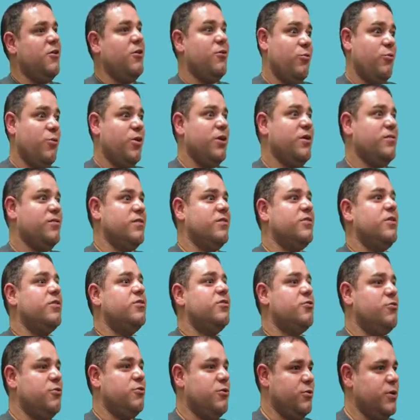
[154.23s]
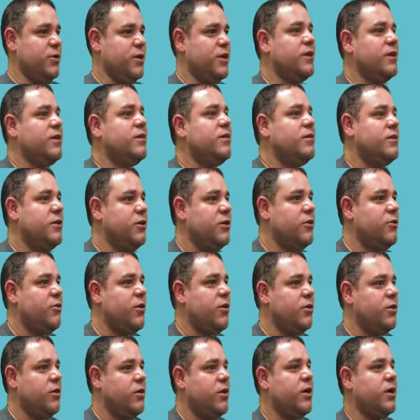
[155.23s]
what is it that they're doing,
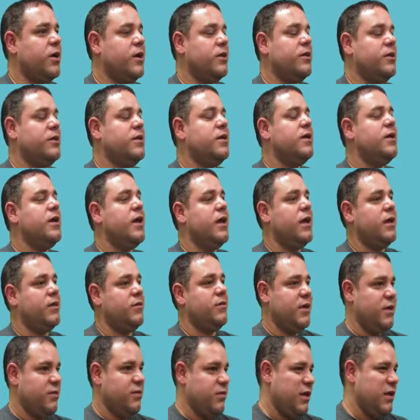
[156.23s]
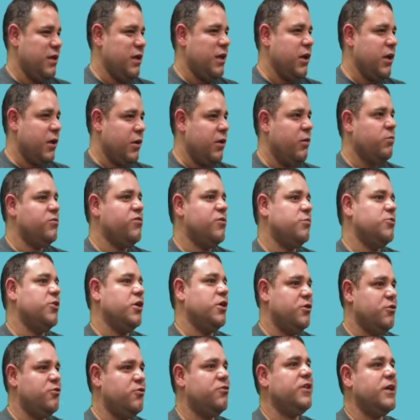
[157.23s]
online, and it helps them to
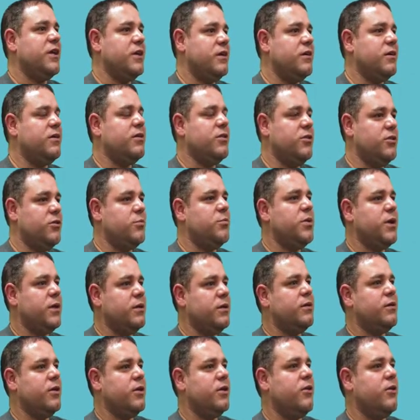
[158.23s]
understand it a little bit,